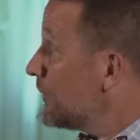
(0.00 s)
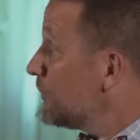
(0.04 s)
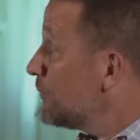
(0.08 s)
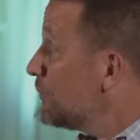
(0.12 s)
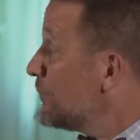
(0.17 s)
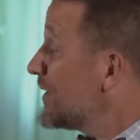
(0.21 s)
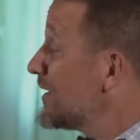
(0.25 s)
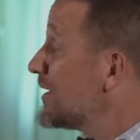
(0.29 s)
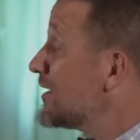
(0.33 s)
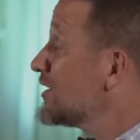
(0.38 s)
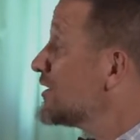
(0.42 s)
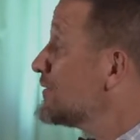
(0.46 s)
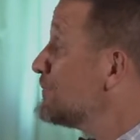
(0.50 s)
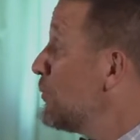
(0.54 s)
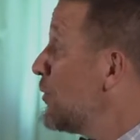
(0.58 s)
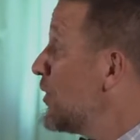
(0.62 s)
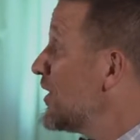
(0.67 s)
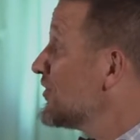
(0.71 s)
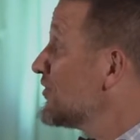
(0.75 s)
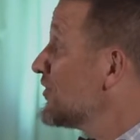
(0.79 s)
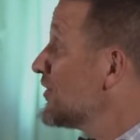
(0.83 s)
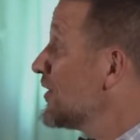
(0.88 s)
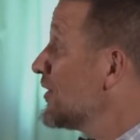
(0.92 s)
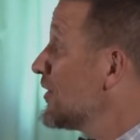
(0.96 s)
Because,
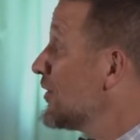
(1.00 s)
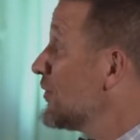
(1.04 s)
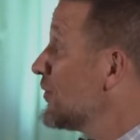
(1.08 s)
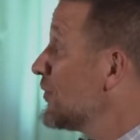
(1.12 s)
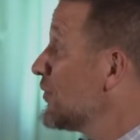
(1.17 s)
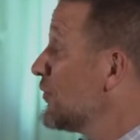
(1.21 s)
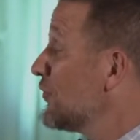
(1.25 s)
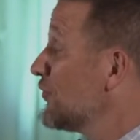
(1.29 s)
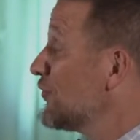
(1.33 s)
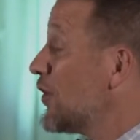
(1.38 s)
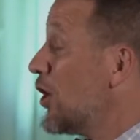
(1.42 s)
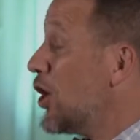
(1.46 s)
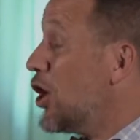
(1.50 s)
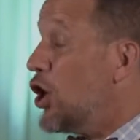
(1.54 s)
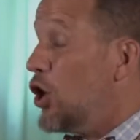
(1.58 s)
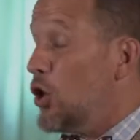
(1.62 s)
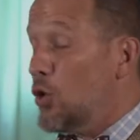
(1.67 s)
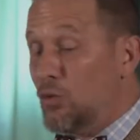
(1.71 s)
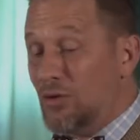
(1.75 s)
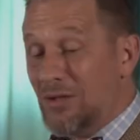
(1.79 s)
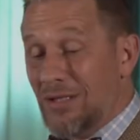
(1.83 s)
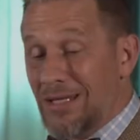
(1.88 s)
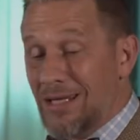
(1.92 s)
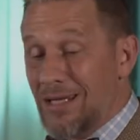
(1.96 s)
boys and girls,
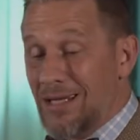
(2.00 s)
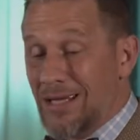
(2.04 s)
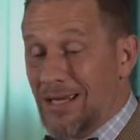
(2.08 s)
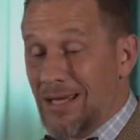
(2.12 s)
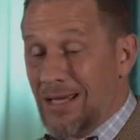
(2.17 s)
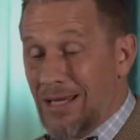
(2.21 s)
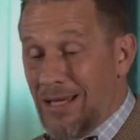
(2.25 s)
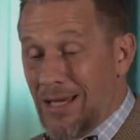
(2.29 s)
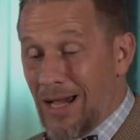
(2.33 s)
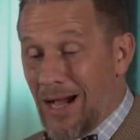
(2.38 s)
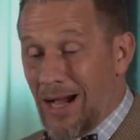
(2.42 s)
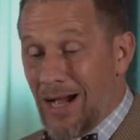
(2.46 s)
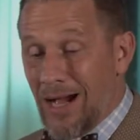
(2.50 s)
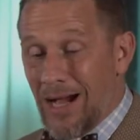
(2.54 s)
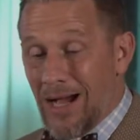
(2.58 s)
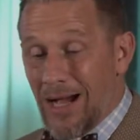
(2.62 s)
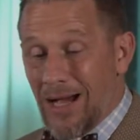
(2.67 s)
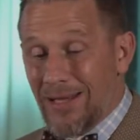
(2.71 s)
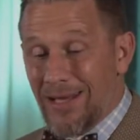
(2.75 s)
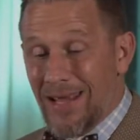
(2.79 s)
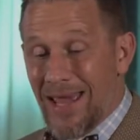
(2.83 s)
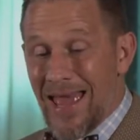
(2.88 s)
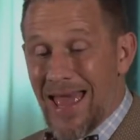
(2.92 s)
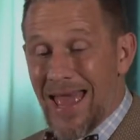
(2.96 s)
only
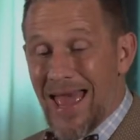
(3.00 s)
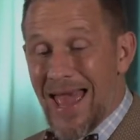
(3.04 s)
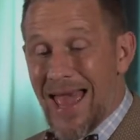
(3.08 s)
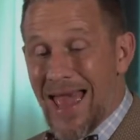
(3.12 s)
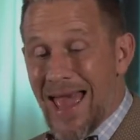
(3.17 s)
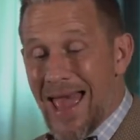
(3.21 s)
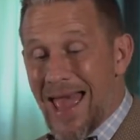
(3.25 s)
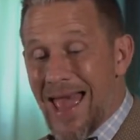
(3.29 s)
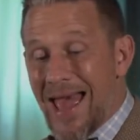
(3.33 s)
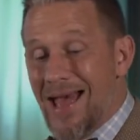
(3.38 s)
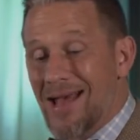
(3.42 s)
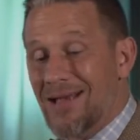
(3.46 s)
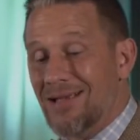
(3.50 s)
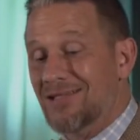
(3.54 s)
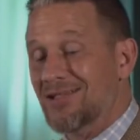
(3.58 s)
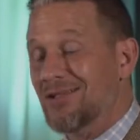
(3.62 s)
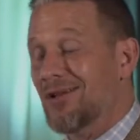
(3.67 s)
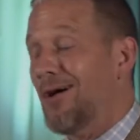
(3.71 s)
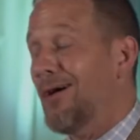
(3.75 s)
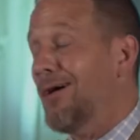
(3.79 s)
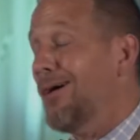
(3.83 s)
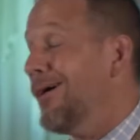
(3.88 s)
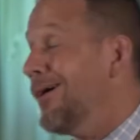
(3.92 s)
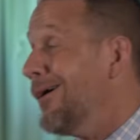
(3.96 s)
God has
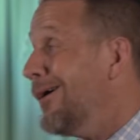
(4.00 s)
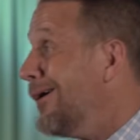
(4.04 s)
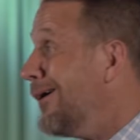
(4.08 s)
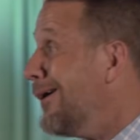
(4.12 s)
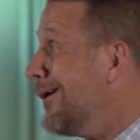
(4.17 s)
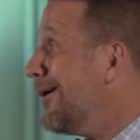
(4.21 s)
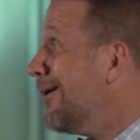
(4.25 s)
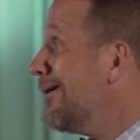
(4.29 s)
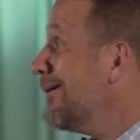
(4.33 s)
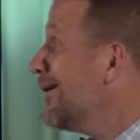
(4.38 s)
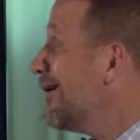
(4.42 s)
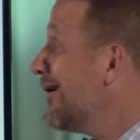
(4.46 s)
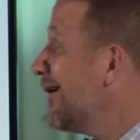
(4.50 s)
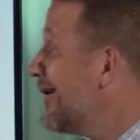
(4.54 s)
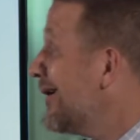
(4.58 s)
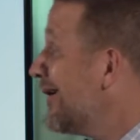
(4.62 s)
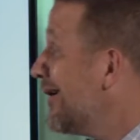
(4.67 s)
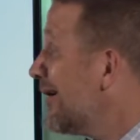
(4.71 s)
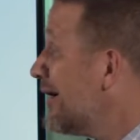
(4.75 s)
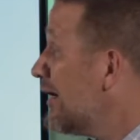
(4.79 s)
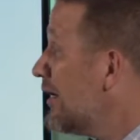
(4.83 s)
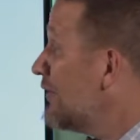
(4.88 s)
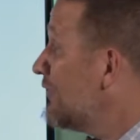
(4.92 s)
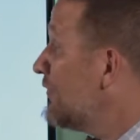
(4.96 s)
all
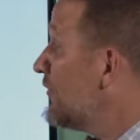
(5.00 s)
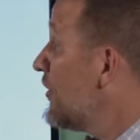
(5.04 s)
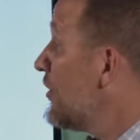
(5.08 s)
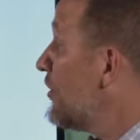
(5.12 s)
of